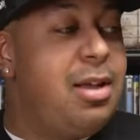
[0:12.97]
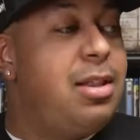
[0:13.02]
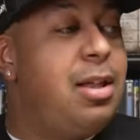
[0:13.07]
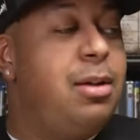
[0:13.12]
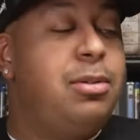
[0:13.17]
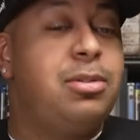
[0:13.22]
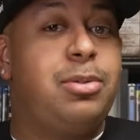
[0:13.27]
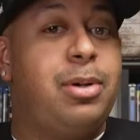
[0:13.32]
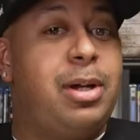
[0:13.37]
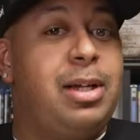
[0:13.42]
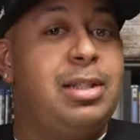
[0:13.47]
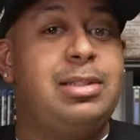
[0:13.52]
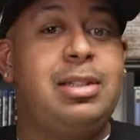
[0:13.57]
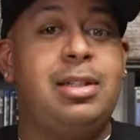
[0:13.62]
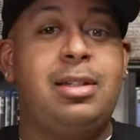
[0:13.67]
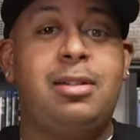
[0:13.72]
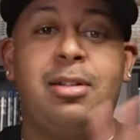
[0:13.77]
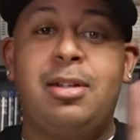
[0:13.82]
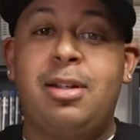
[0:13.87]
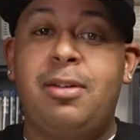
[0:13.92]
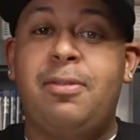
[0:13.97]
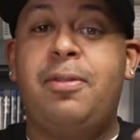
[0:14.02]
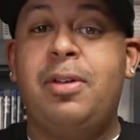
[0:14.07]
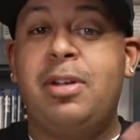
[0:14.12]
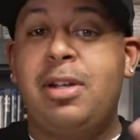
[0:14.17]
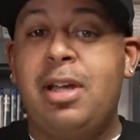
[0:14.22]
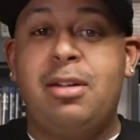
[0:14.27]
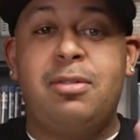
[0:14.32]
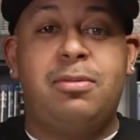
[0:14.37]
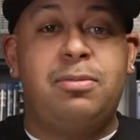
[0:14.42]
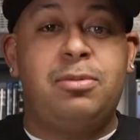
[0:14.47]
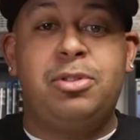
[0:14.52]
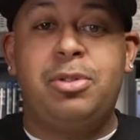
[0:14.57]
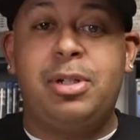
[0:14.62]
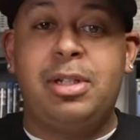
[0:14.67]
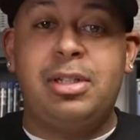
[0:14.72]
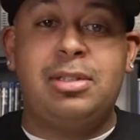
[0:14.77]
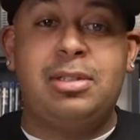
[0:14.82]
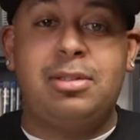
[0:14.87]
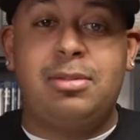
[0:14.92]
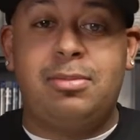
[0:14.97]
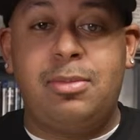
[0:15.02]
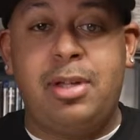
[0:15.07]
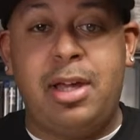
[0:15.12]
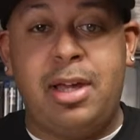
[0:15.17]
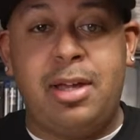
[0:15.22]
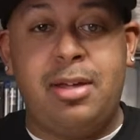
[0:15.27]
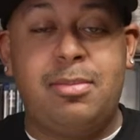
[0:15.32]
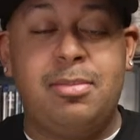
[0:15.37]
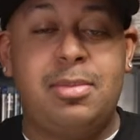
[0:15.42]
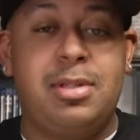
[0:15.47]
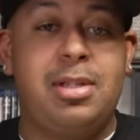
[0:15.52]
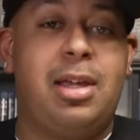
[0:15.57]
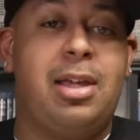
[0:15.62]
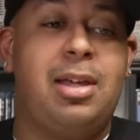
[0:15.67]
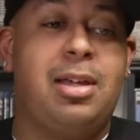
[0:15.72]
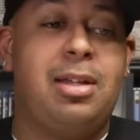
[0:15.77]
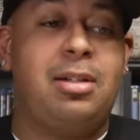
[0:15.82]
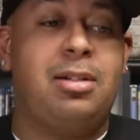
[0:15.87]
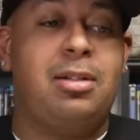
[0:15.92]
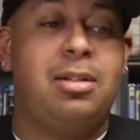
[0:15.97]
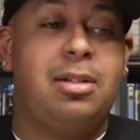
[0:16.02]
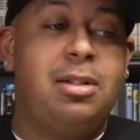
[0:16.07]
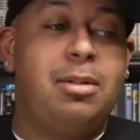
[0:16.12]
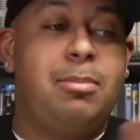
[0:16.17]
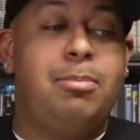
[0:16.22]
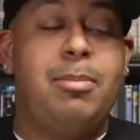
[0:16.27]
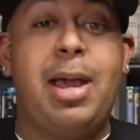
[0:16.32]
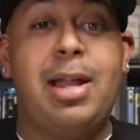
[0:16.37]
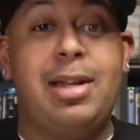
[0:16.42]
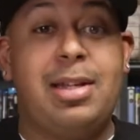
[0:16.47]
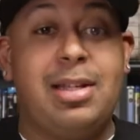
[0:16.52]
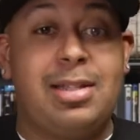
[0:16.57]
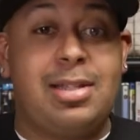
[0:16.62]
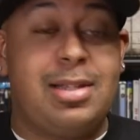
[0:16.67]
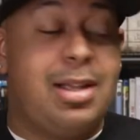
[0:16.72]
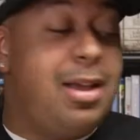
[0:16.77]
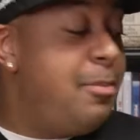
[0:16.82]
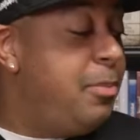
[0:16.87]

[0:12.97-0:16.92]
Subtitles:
That was crazy. A fun night of drinks, games, and madness.